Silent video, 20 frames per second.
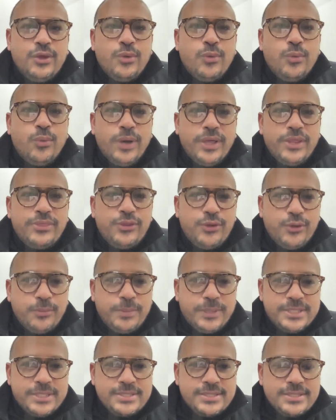with your
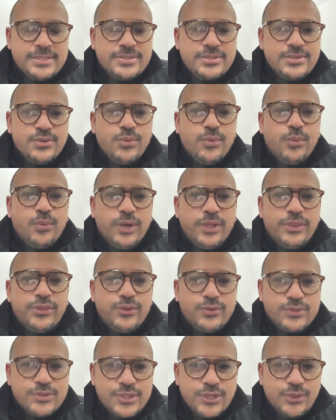business, with
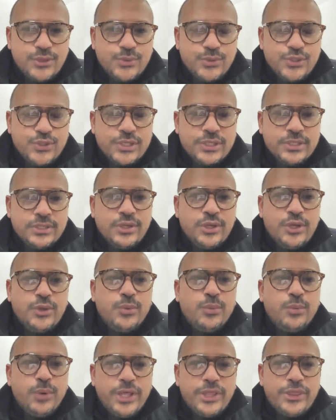your solution,
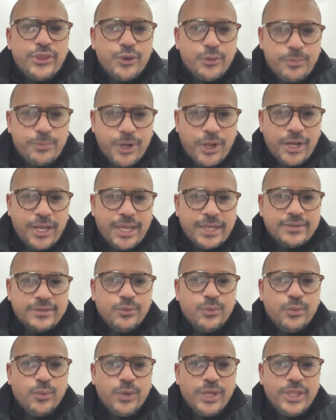with your product,
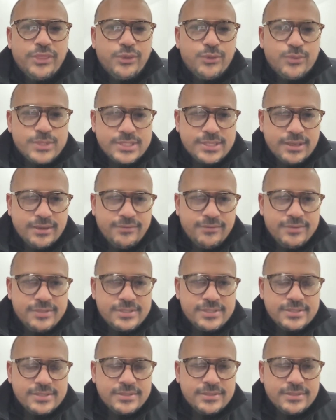with your
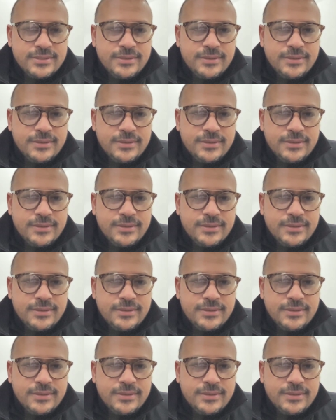service,